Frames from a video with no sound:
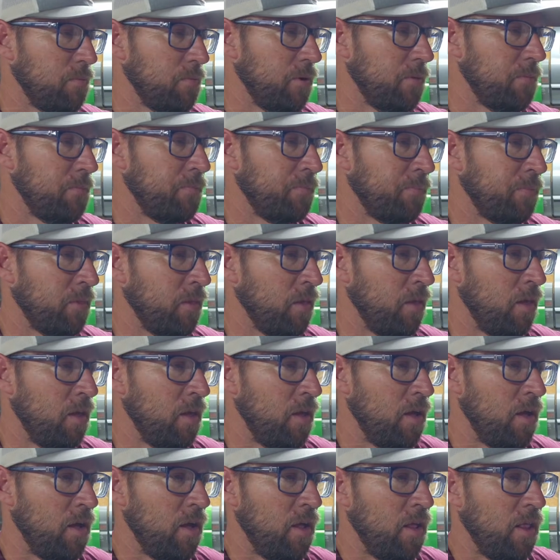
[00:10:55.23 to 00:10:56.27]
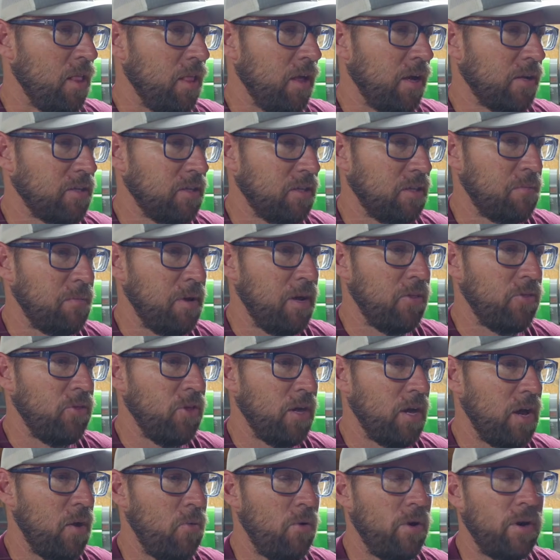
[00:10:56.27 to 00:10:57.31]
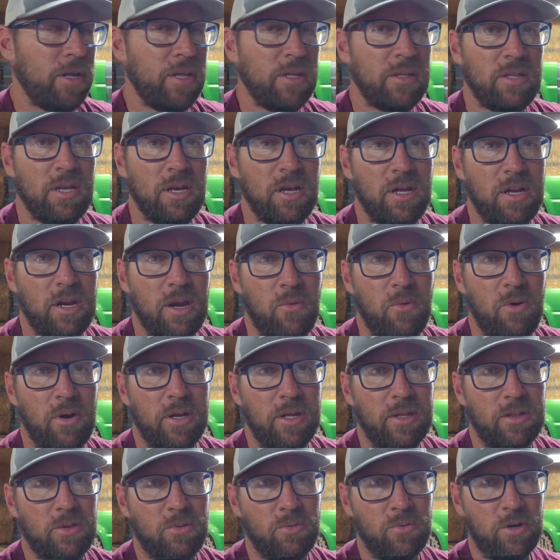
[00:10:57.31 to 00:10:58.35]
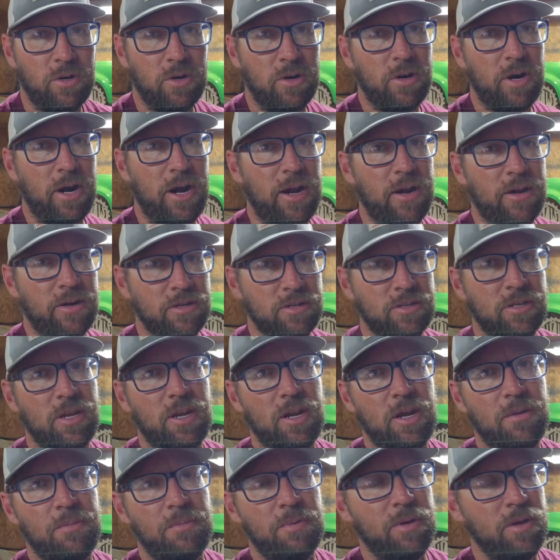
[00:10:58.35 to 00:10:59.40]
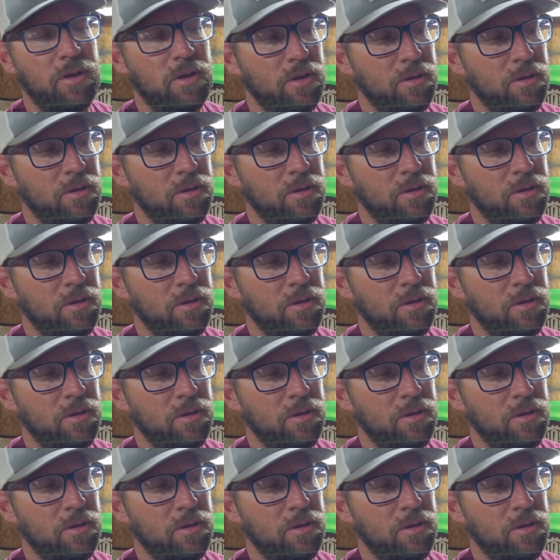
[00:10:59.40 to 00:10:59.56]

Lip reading: But like I said, the main thing I want to get done, I want to get the rear air set up,